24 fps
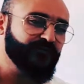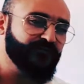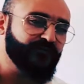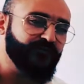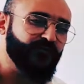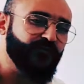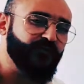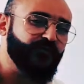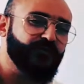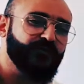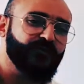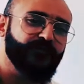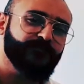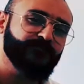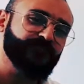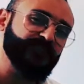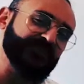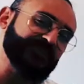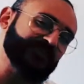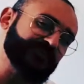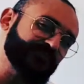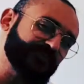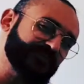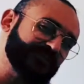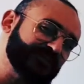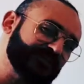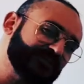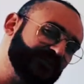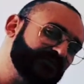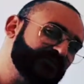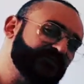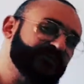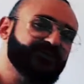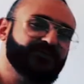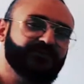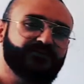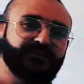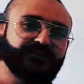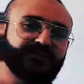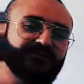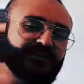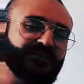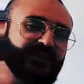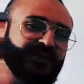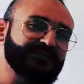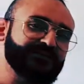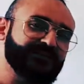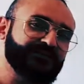for specific
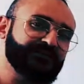reason, as a